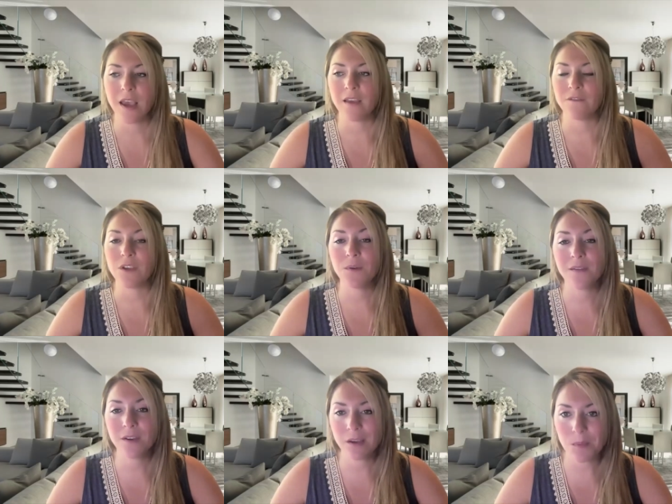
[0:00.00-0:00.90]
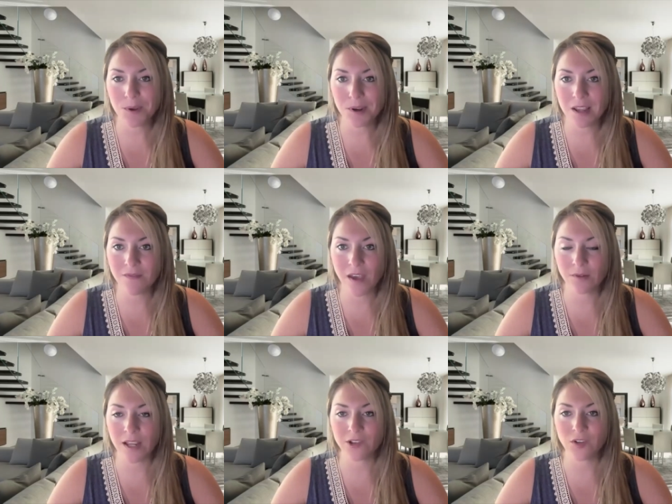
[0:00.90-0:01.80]
If you have a community
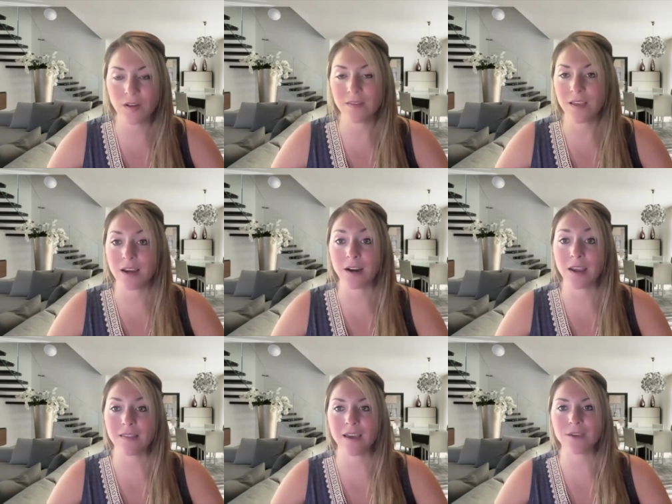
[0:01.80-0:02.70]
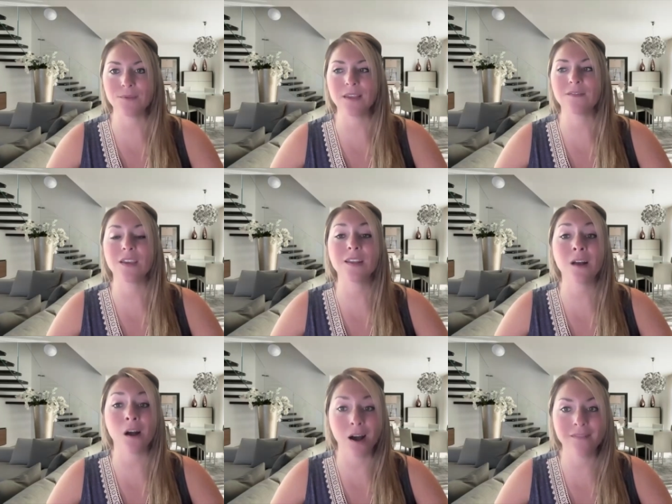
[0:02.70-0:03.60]
foundation in the area that you live in,
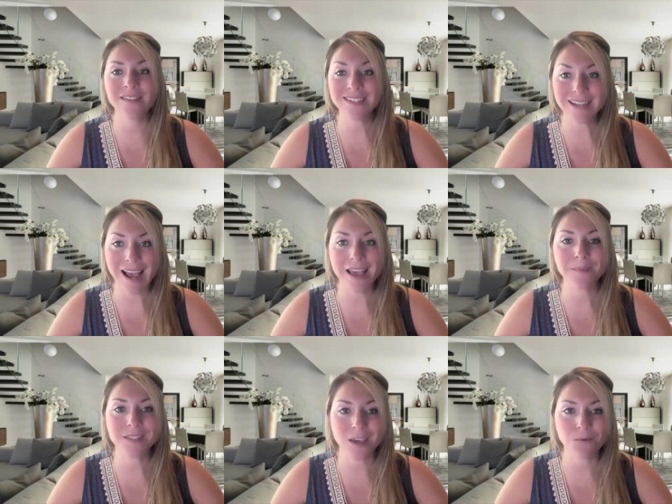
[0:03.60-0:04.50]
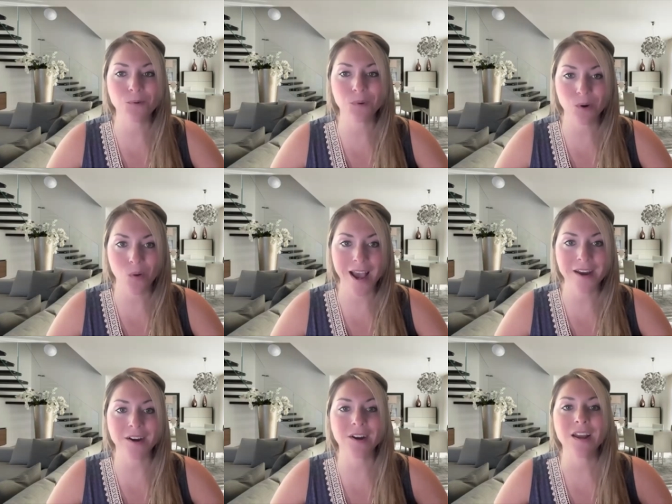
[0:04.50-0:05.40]
oftentimes they will
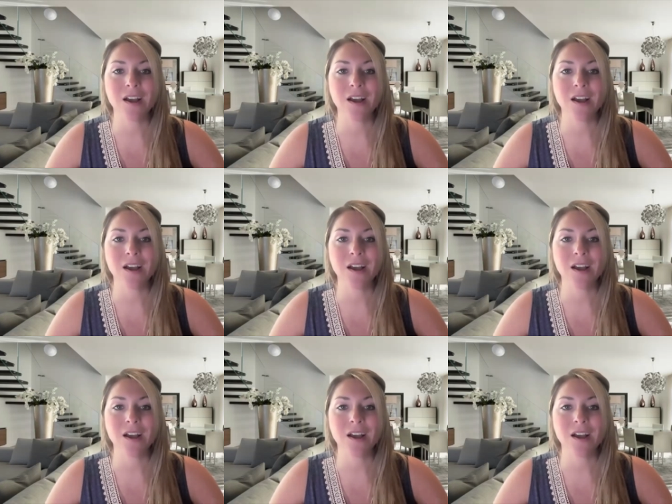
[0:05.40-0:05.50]
require